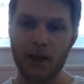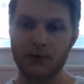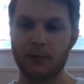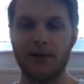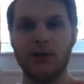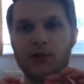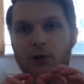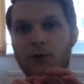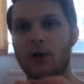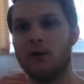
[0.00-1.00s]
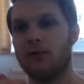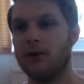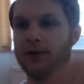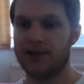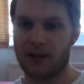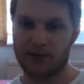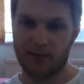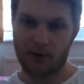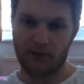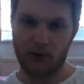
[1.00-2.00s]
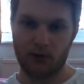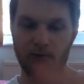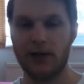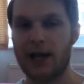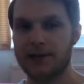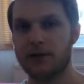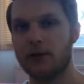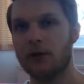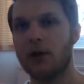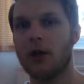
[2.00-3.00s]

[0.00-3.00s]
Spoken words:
So please do follow the steps above for your free lesson.